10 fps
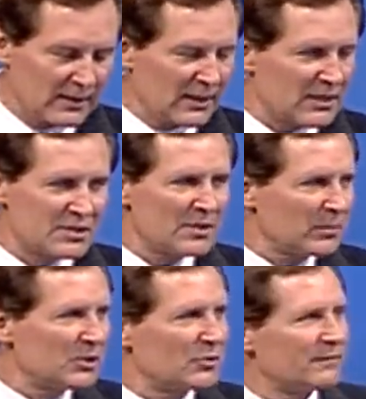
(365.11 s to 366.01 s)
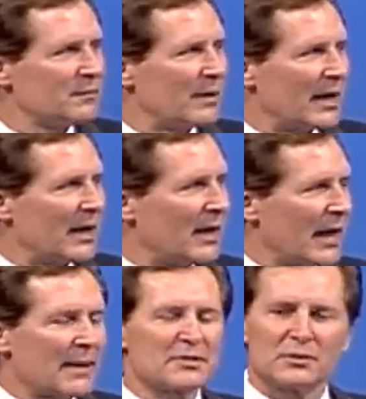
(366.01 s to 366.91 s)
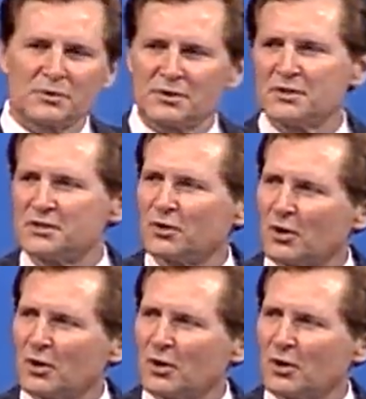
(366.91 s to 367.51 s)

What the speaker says: It's simply driven by an absolute, sincere,